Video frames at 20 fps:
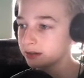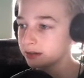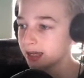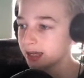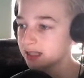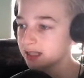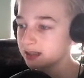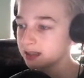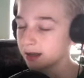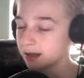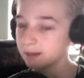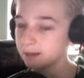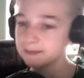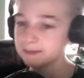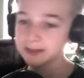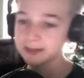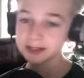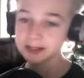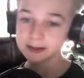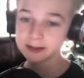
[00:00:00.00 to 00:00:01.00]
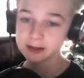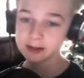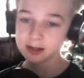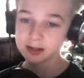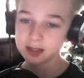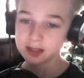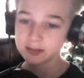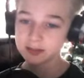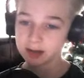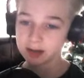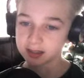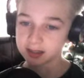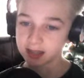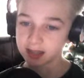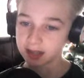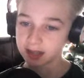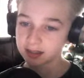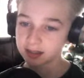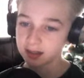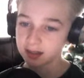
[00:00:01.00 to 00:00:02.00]
know me as the guy who has
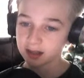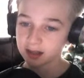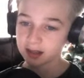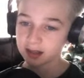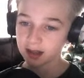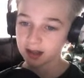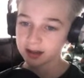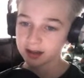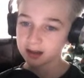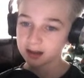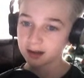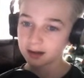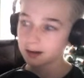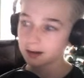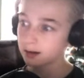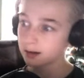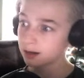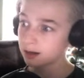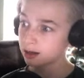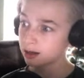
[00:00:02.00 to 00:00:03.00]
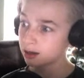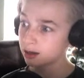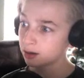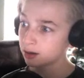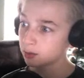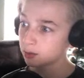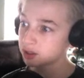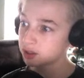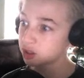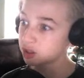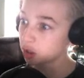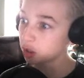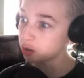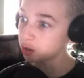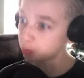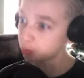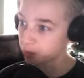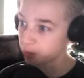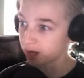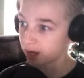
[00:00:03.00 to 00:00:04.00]
2K subs. It's very sad.
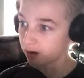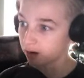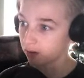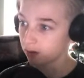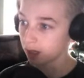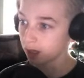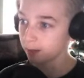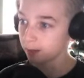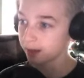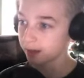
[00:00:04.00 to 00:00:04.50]
They're like,